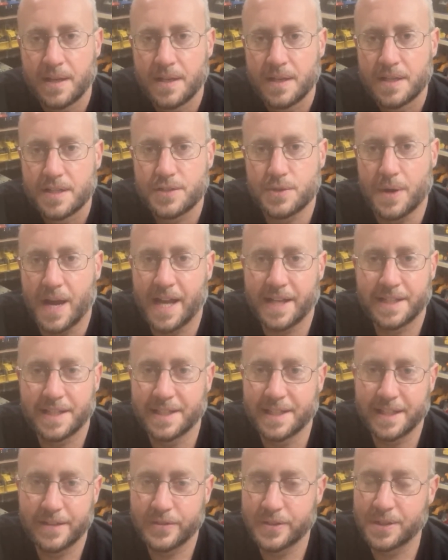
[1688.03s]
So I
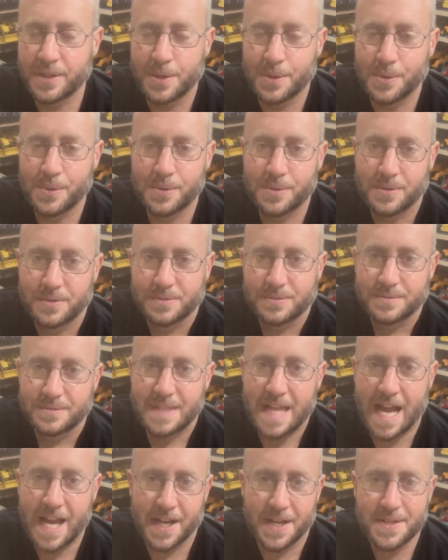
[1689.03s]
didn't even know
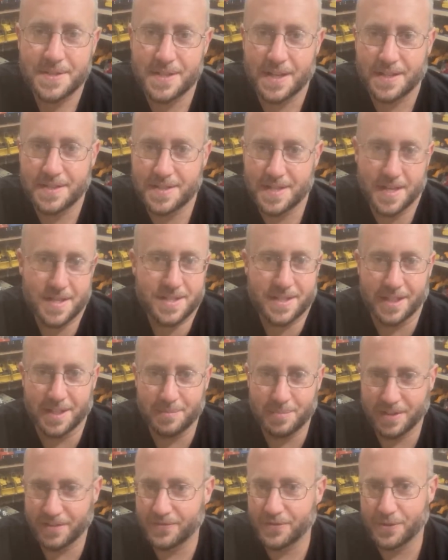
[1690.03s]
Tonkas existed
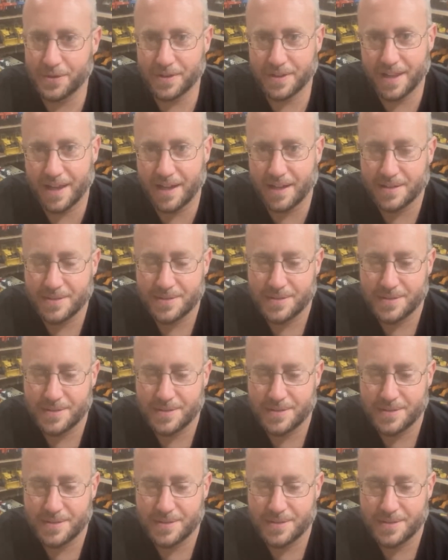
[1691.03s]
before that.